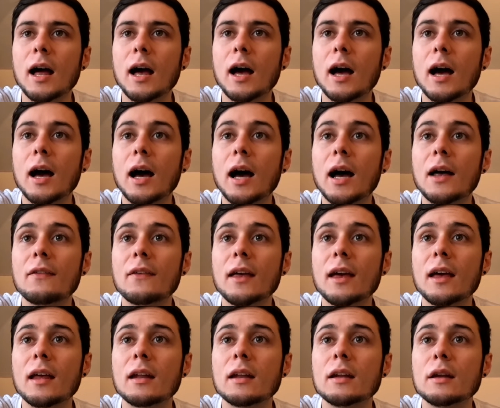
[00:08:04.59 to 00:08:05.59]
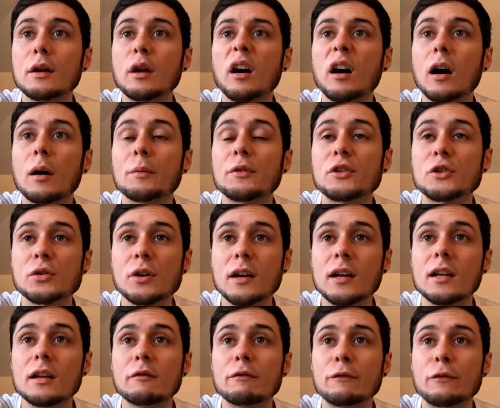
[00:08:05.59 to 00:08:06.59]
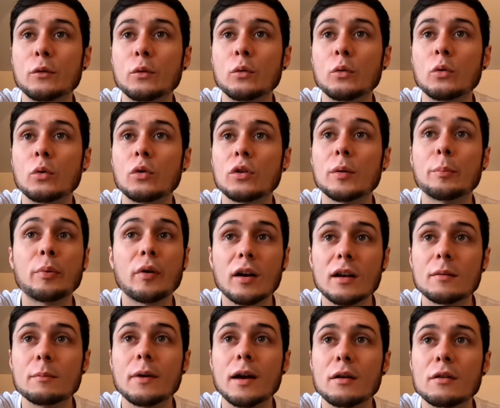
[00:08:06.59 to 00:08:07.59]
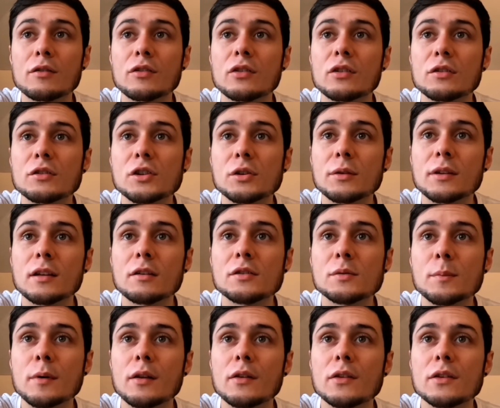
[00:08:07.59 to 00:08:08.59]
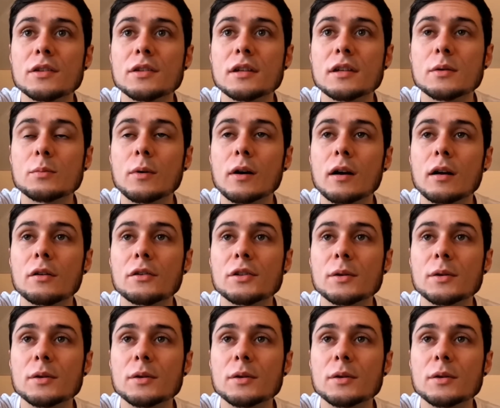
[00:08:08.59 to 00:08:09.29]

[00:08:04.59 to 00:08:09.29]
And then I was training for the Brighton Marathon during those months as well.